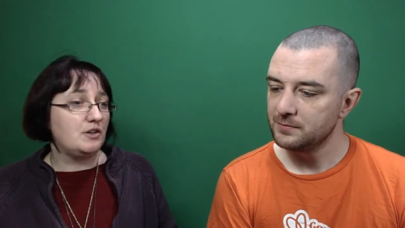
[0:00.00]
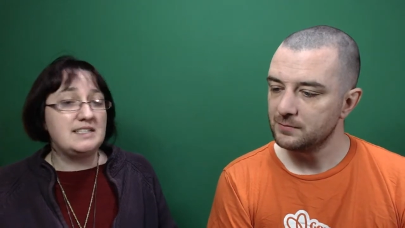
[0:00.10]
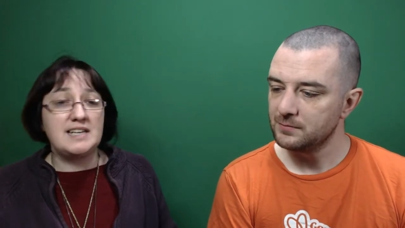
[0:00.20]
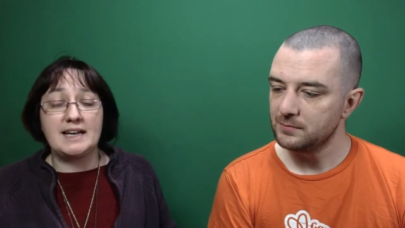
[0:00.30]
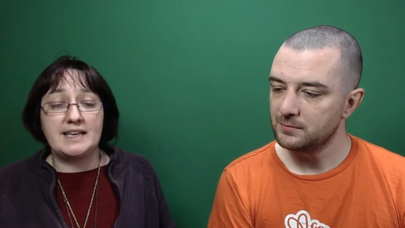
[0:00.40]
Speaker 1: can
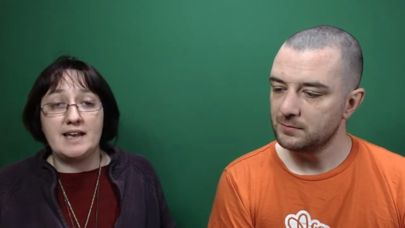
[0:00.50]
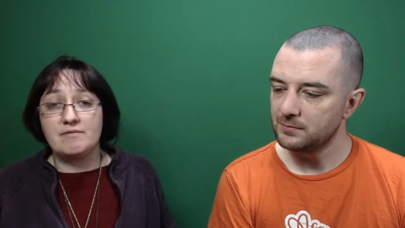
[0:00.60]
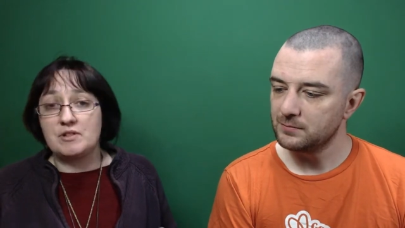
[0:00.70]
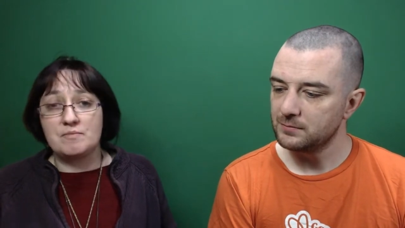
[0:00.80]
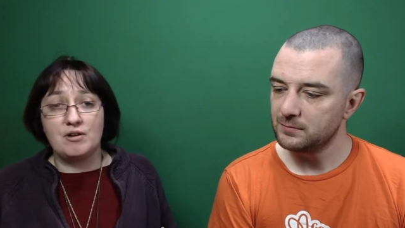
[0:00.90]
tag it
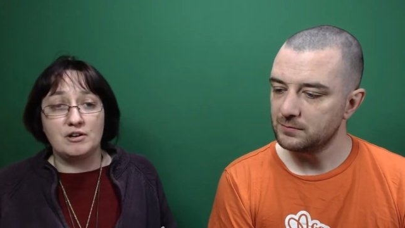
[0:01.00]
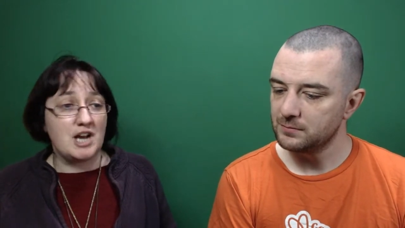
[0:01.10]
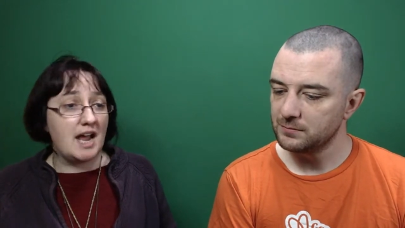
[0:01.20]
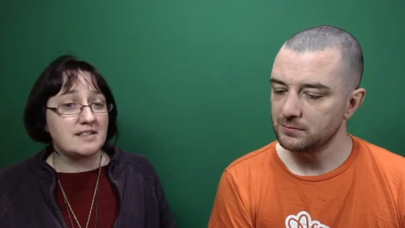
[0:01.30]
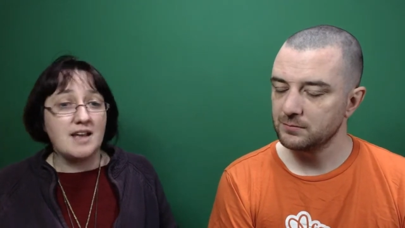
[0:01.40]
with a
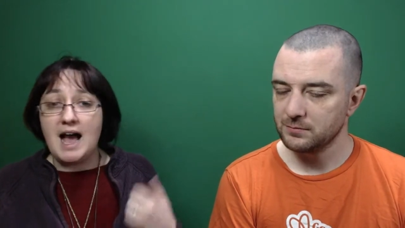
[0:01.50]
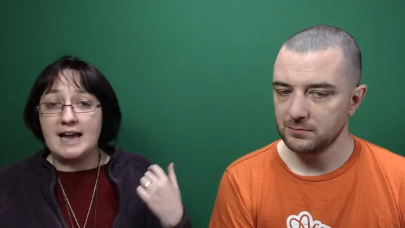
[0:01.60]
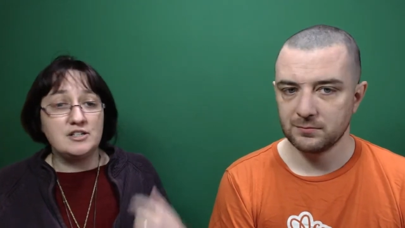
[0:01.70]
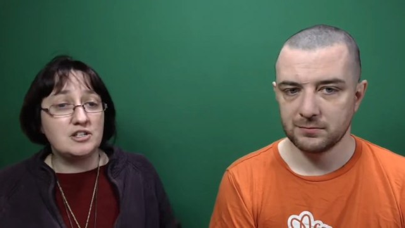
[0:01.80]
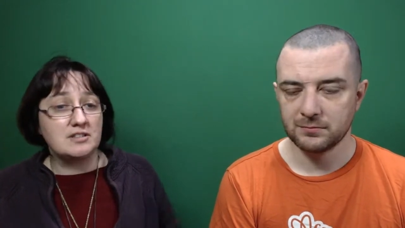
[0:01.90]
project,
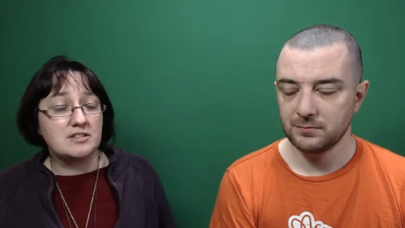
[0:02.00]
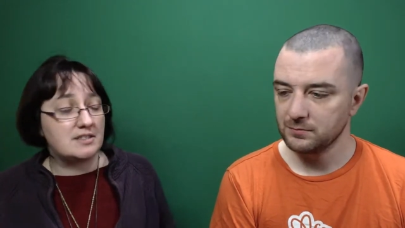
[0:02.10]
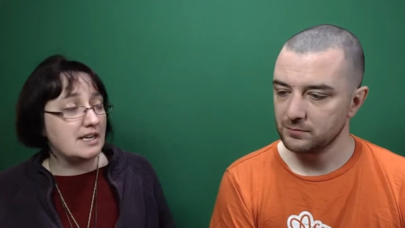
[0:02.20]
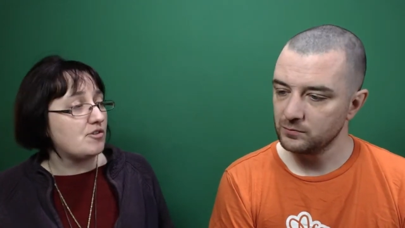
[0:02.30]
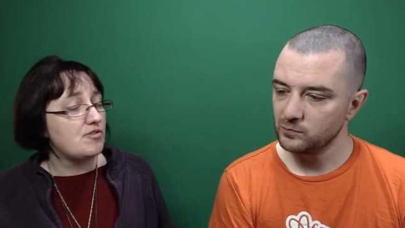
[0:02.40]
and it
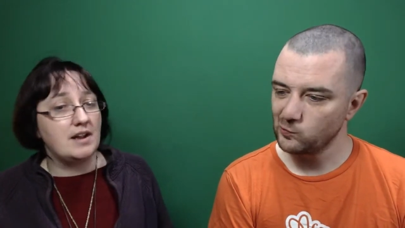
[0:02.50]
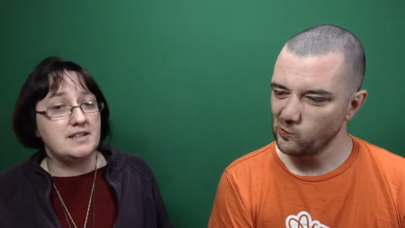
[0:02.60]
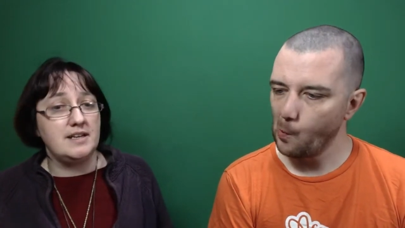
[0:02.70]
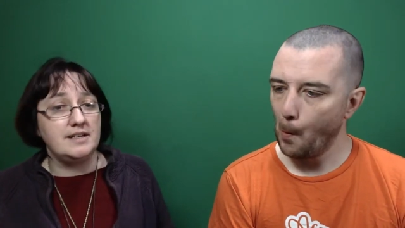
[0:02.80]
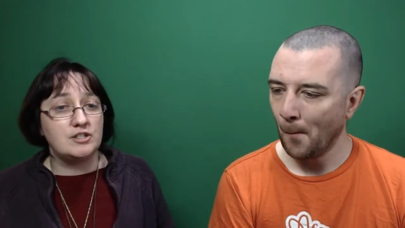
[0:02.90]
just
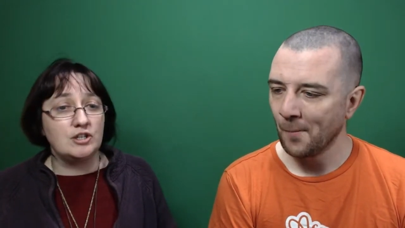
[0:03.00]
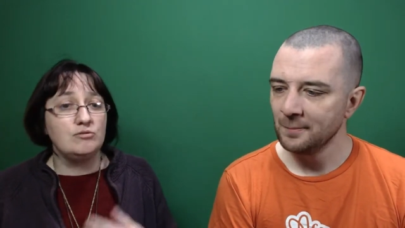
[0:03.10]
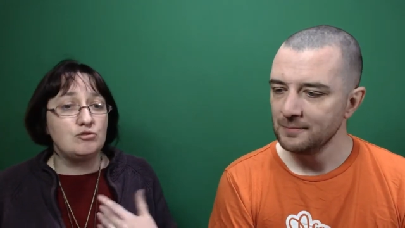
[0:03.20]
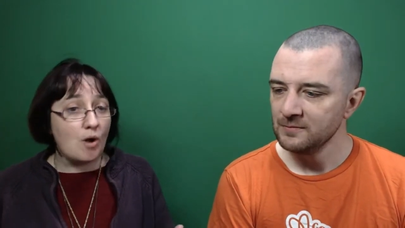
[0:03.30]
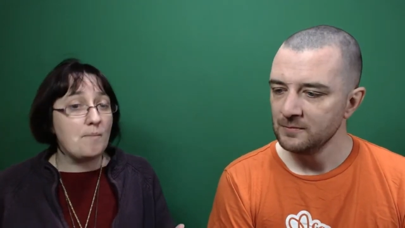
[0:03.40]
synchronises it to
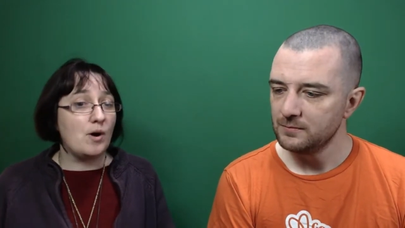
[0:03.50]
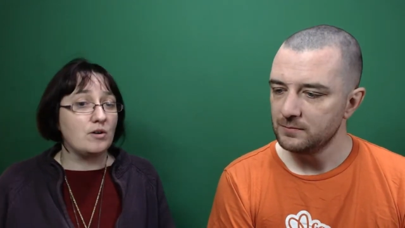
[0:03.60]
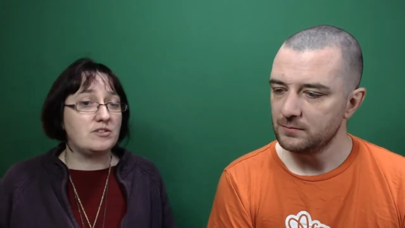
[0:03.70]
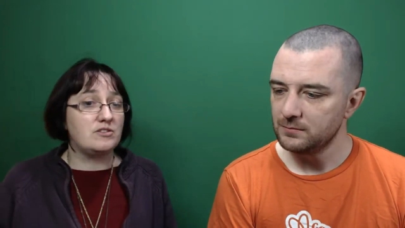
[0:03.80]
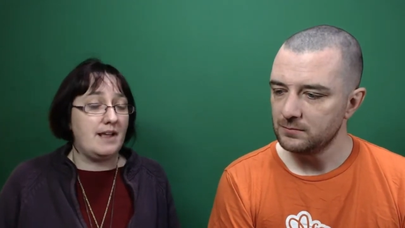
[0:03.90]

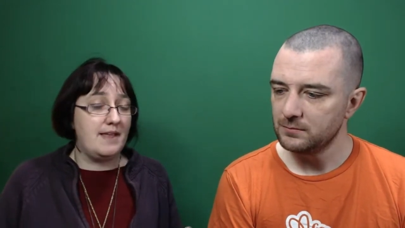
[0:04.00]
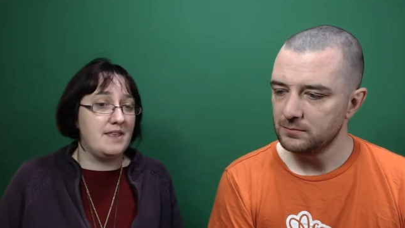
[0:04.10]
Dropbox. In